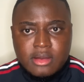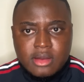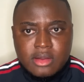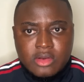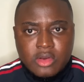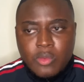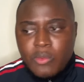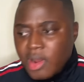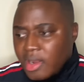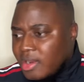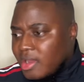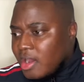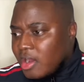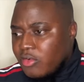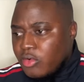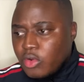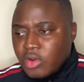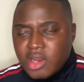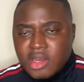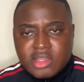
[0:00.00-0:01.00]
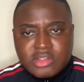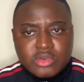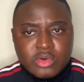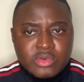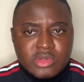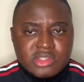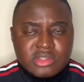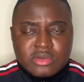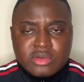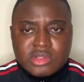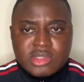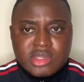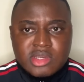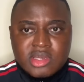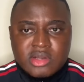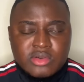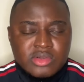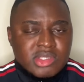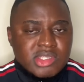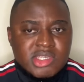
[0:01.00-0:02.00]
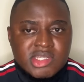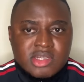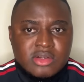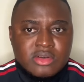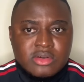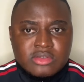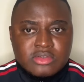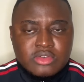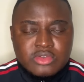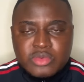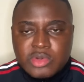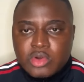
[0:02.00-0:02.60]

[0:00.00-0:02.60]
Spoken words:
No wonder Andre Onana is always conceding goals. Because we